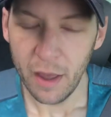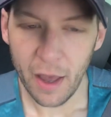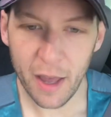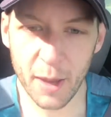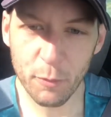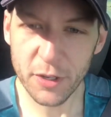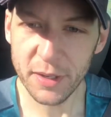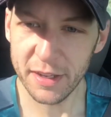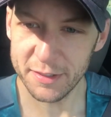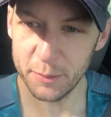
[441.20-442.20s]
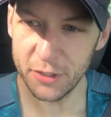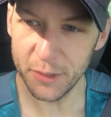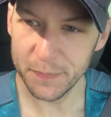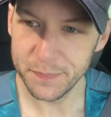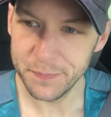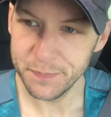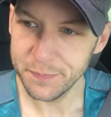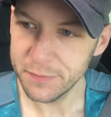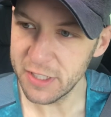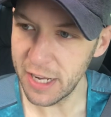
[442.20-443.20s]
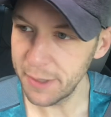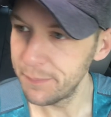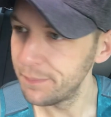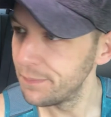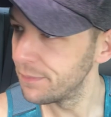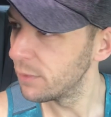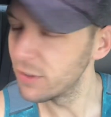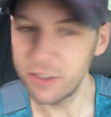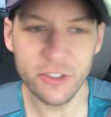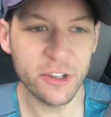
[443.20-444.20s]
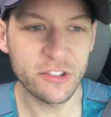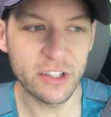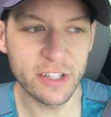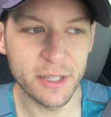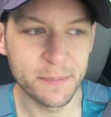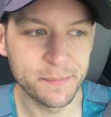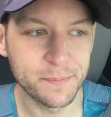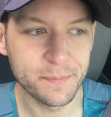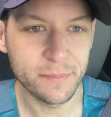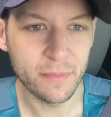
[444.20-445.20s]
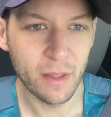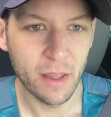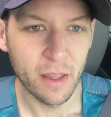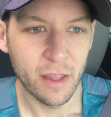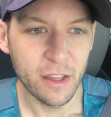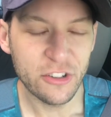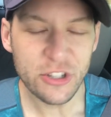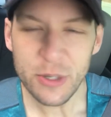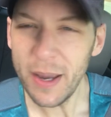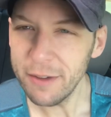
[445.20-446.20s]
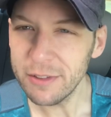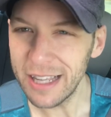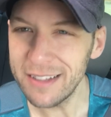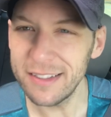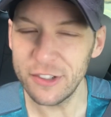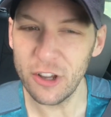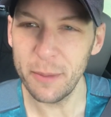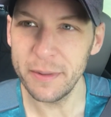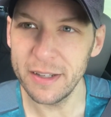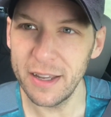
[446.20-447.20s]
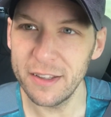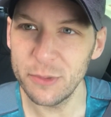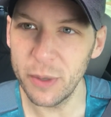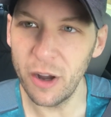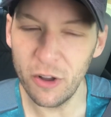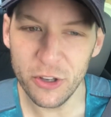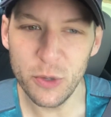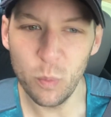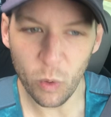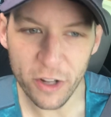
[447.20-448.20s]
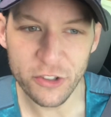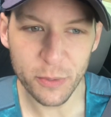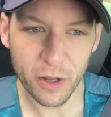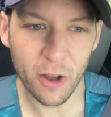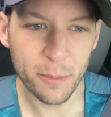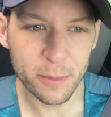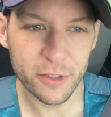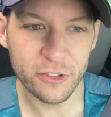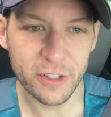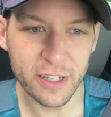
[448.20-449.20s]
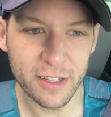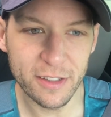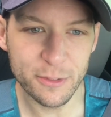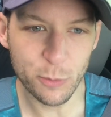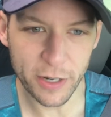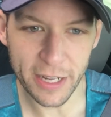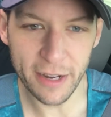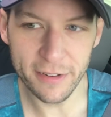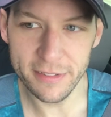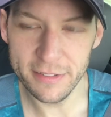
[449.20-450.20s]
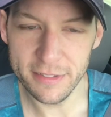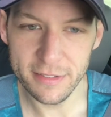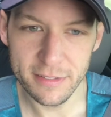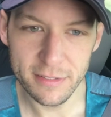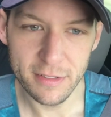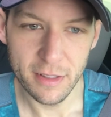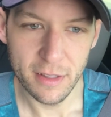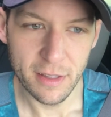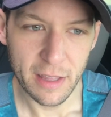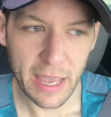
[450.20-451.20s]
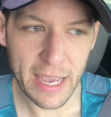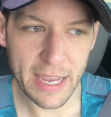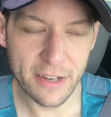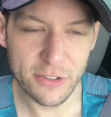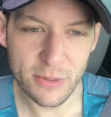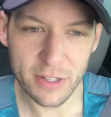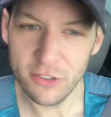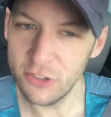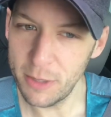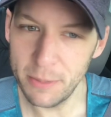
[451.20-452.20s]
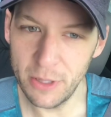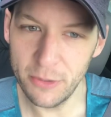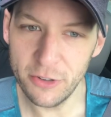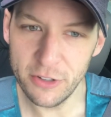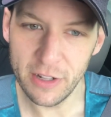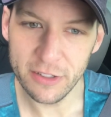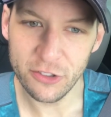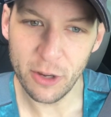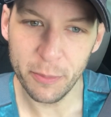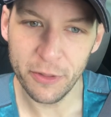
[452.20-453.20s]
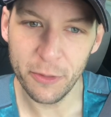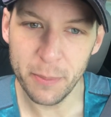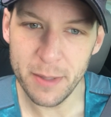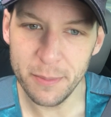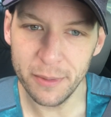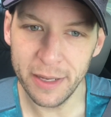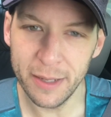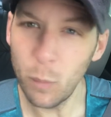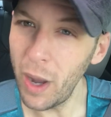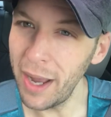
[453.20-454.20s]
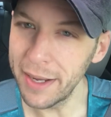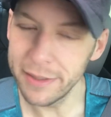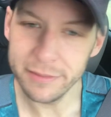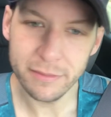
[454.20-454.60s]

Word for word: Um, what are you guys up to today? What's on your agenda? Do you have lazy shopping days where all you want to accomplish is running errands? And do you like to shop alone or do you like to shop with other people and why?